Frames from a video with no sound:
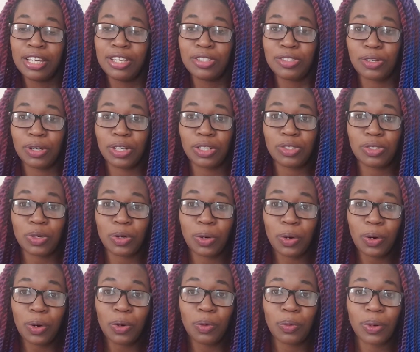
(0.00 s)
So it's
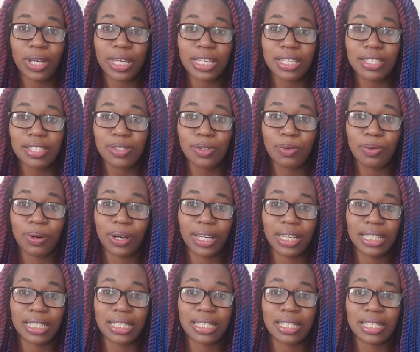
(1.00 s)
always
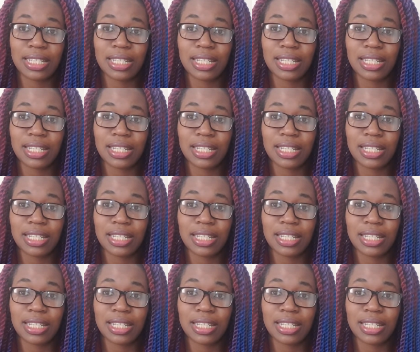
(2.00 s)
quite